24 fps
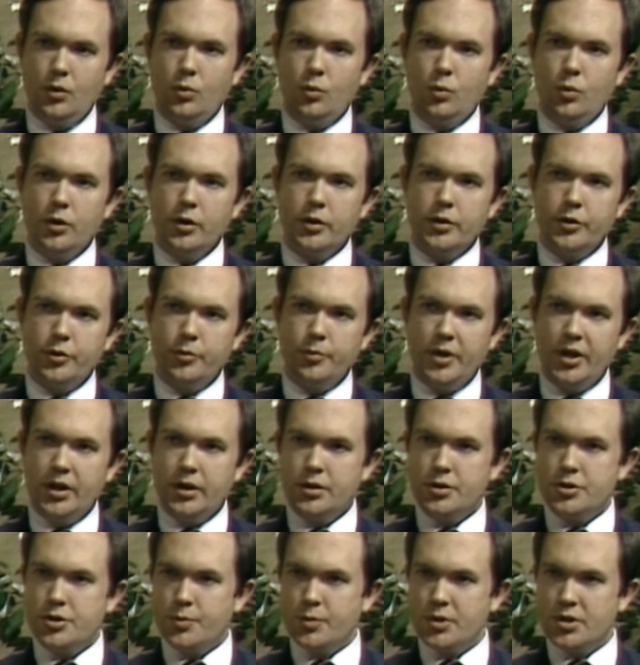Where could
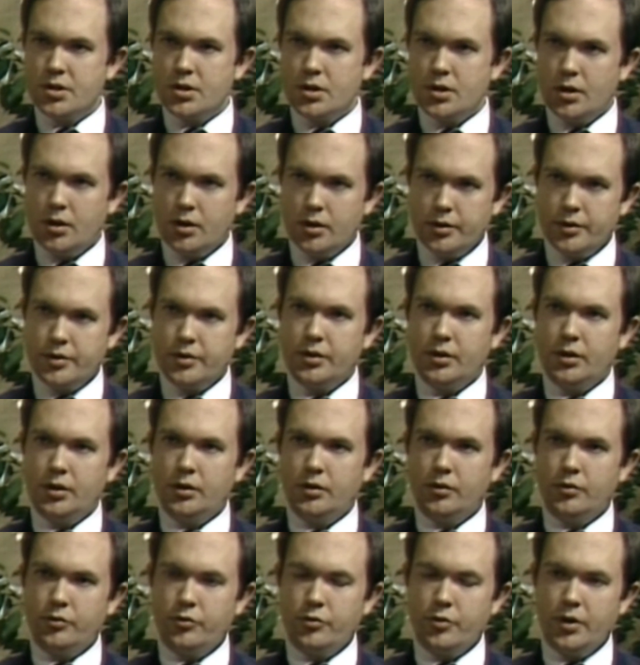management start
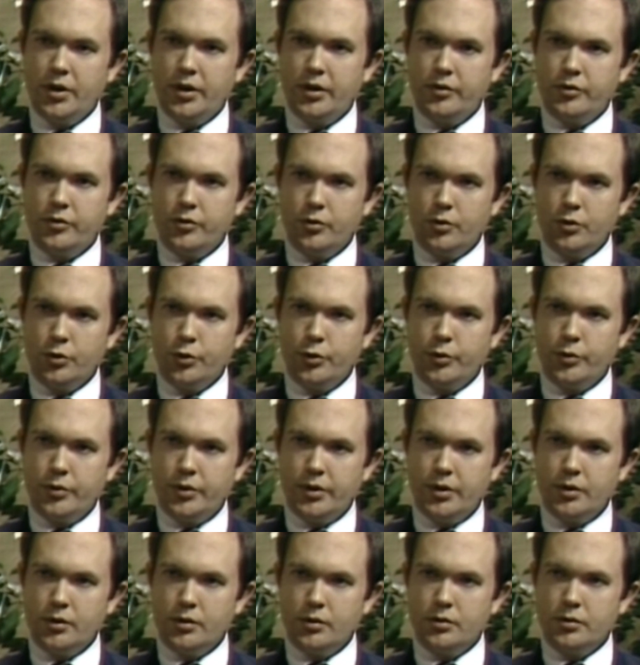in trying to learn
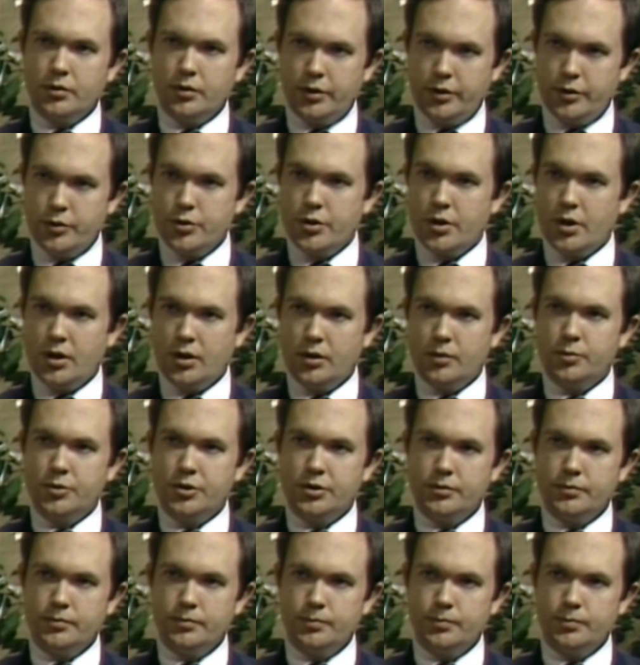their jobs?